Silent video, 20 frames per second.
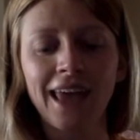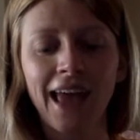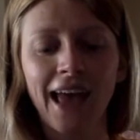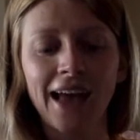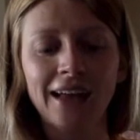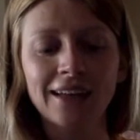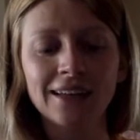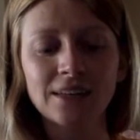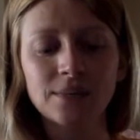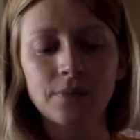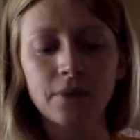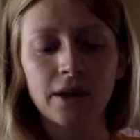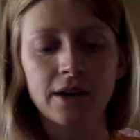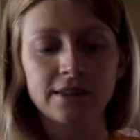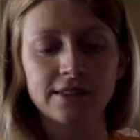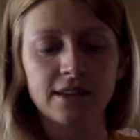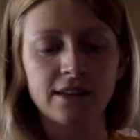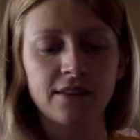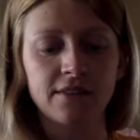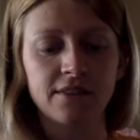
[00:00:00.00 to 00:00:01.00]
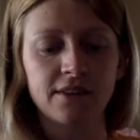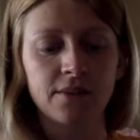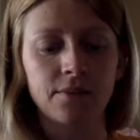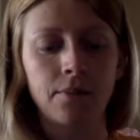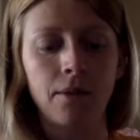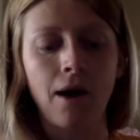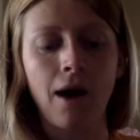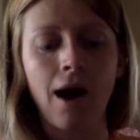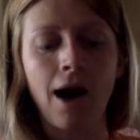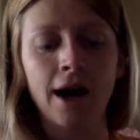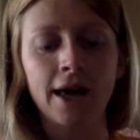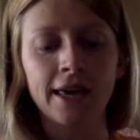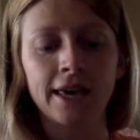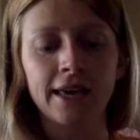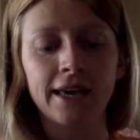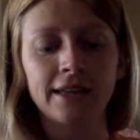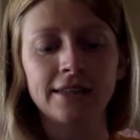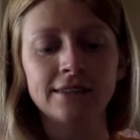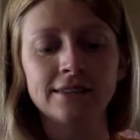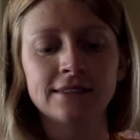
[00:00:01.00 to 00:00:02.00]
candy bars out of their
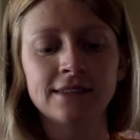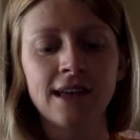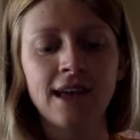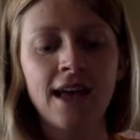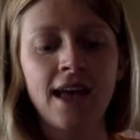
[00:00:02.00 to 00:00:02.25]
pockets